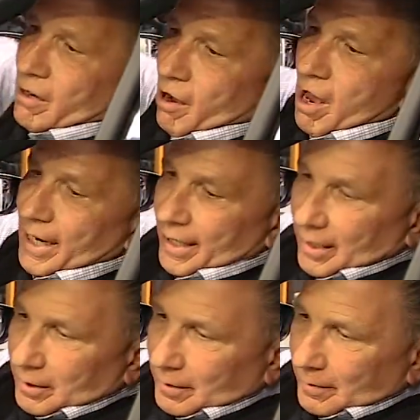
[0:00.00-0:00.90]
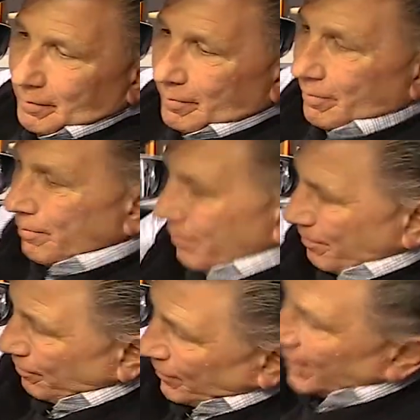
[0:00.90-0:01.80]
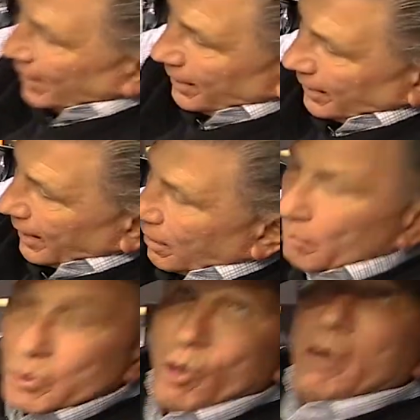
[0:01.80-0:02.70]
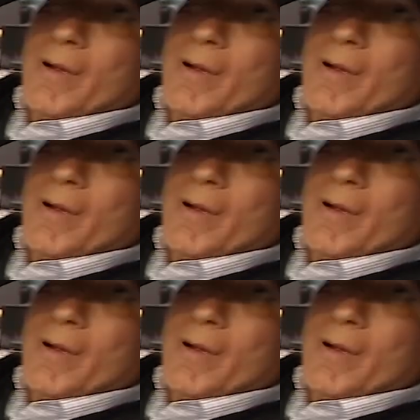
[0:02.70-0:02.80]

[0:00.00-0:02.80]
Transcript: lining that comes all